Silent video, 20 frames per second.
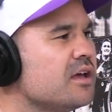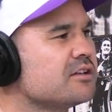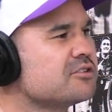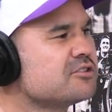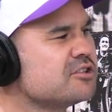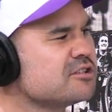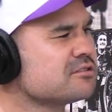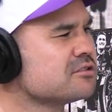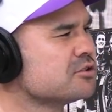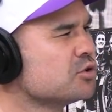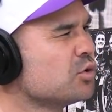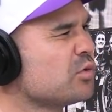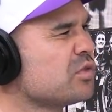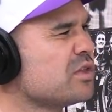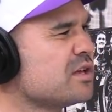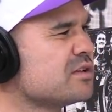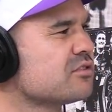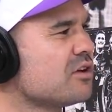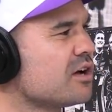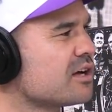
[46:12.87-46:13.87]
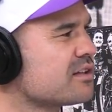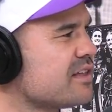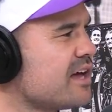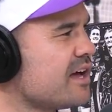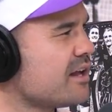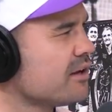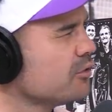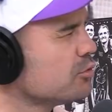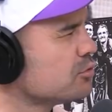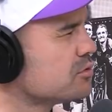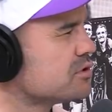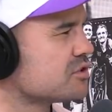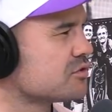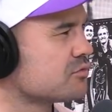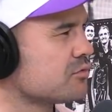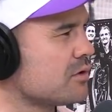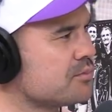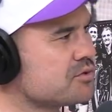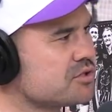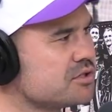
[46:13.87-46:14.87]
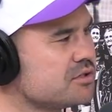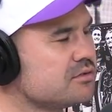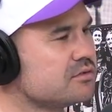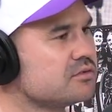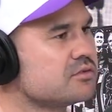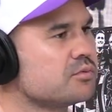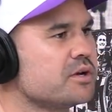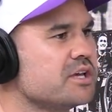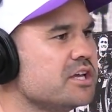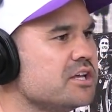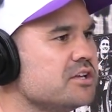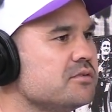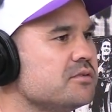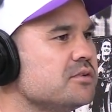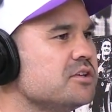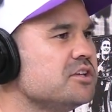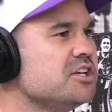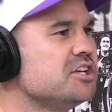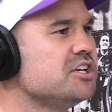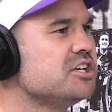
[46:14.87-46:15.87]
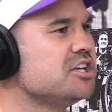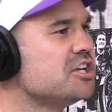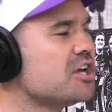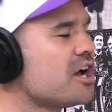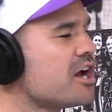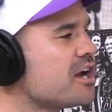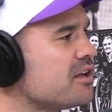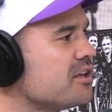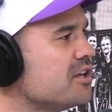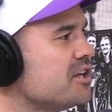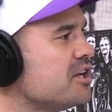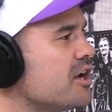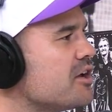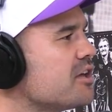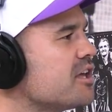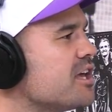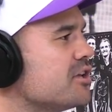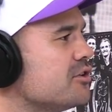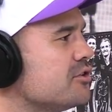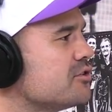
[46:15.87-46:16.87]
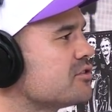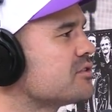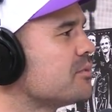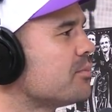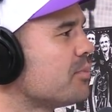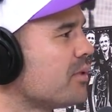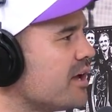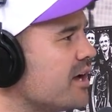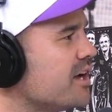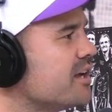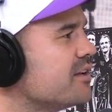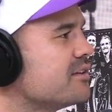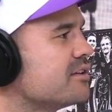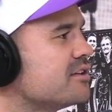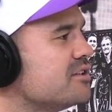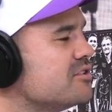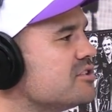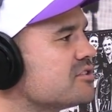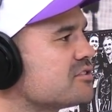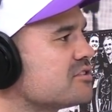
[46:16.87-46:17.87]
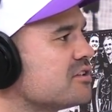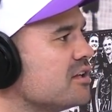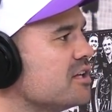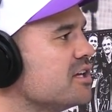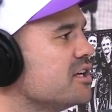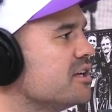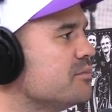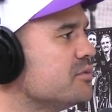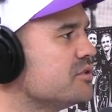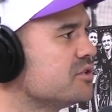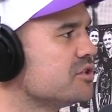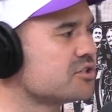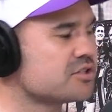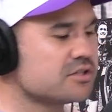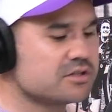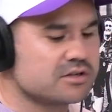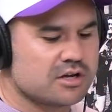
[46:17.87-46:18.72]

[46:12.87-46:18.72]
Just little things like that, little disruptions where you don't get used to playing consistently in a position.